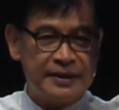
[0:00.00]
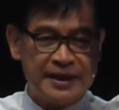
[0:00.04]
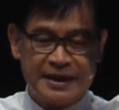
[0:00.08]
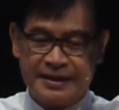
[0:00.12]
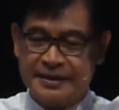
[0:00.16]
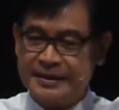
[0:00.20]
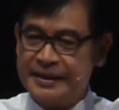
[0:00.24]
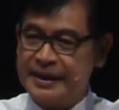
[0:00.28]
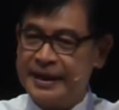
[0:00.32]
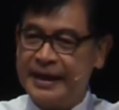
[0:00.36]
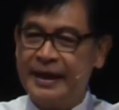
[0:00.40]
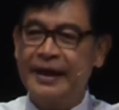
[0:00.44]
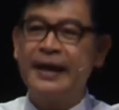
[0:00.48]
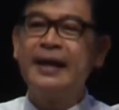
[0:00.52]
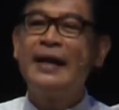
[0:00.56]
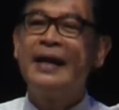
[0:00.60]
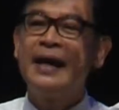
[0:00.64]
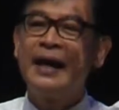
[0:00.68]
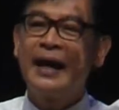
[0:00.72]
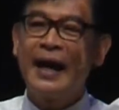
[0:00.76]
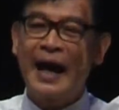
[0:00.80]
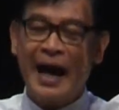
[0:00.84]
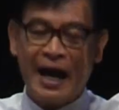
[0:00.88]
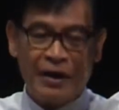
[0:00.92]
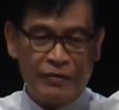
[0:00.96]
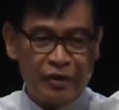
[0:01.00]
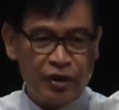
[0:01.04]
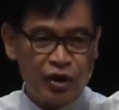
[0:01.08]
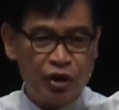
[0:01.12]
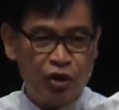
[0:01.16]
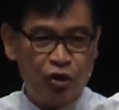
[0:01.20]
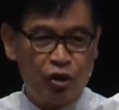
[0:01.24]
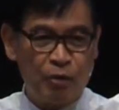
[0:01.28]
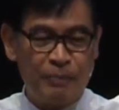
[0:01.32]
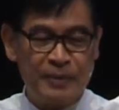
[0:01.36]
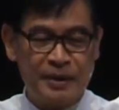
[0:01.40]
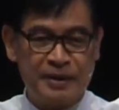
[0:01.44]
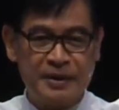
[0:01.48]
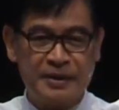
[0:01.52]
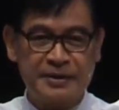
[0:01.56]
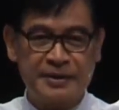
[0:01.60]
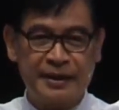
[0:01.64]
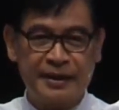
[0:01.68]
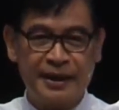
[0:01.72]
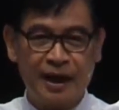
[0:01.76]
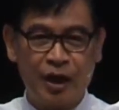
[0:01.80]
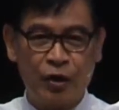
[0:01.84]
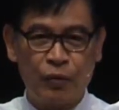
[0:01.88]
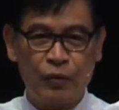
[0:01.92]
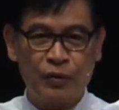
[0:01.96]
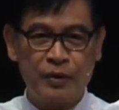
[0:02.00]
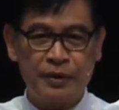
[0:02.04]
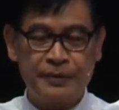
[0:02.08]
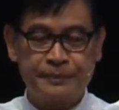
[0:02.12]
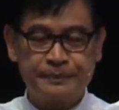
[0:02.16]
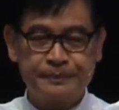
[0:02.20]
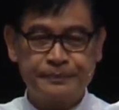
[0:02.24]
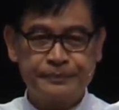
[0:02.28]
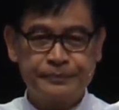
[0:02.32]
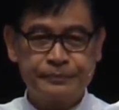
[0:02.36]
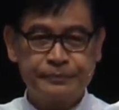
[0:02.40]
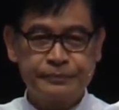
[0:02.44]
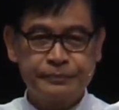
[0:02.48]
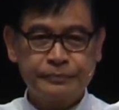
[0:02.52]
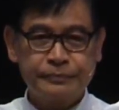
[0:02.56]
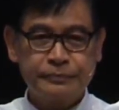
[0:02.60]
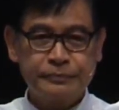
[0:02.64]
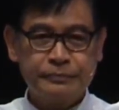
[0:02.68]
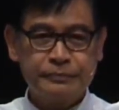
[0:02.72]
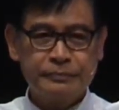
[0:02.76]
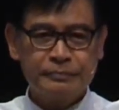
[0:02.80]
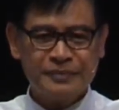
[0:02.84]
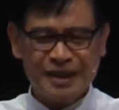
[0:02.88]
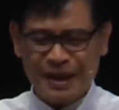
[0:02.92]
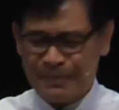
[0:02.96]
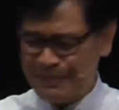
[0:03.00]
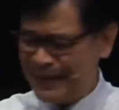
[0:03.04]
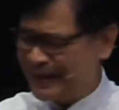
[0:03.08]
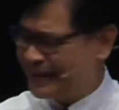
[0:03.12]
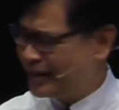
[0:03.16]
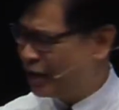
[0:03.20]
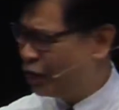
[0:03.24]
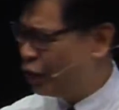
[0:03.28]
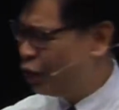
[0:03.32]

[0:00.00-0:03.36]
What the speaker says: let's say, 100 kilometers an hour. But the